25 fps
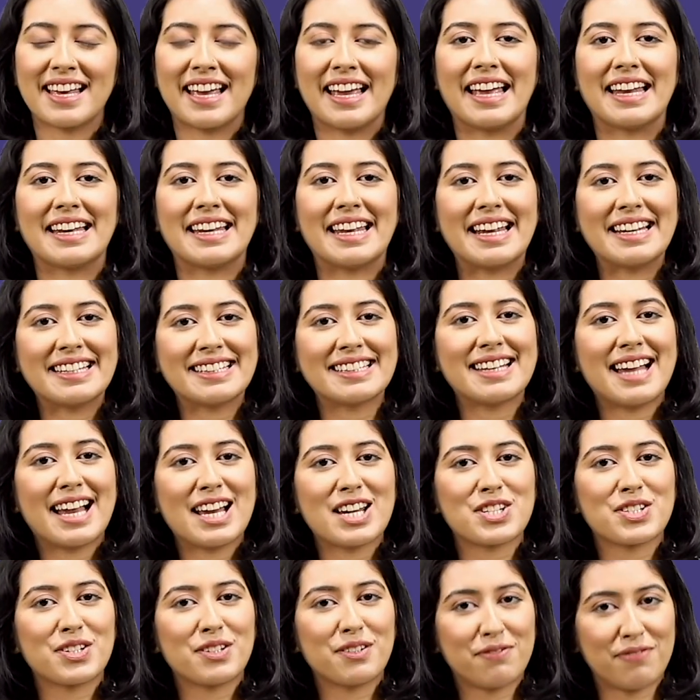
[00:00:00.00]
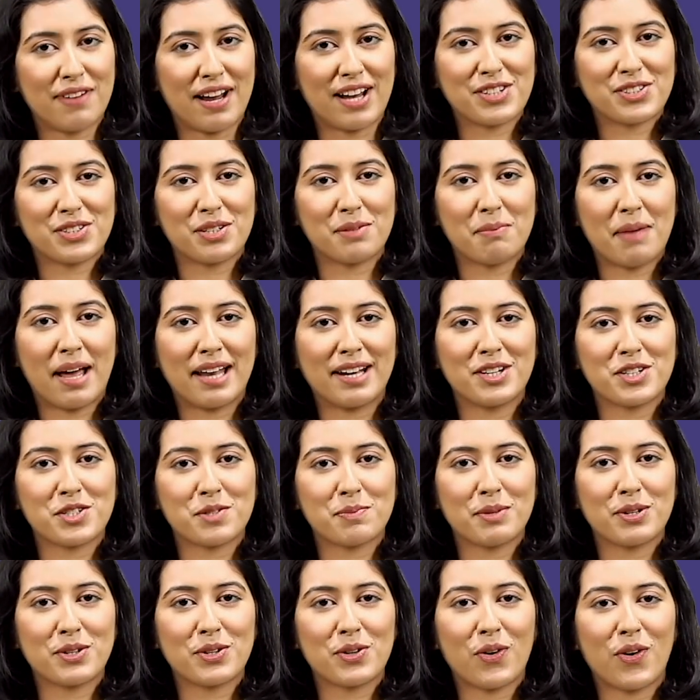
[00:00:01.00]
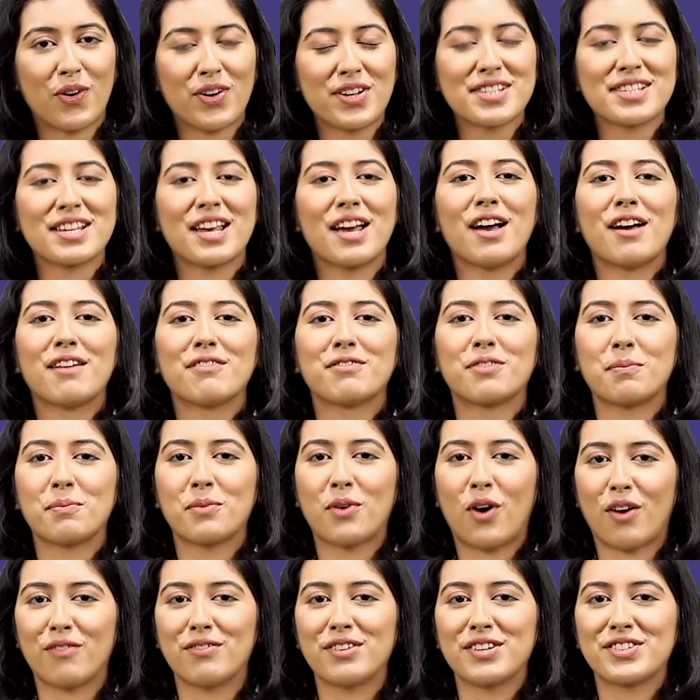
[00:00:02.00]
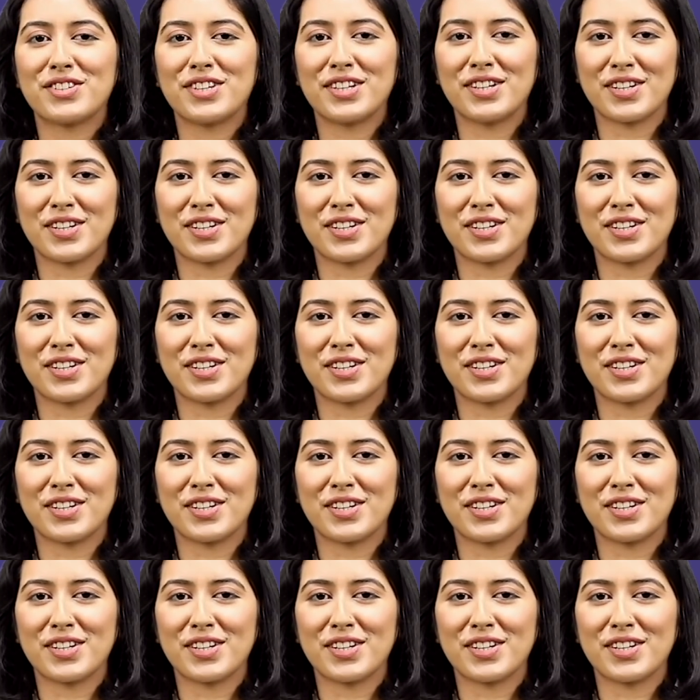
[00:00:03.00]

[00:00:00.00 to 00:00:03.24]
in International Fashion Management course from Coventry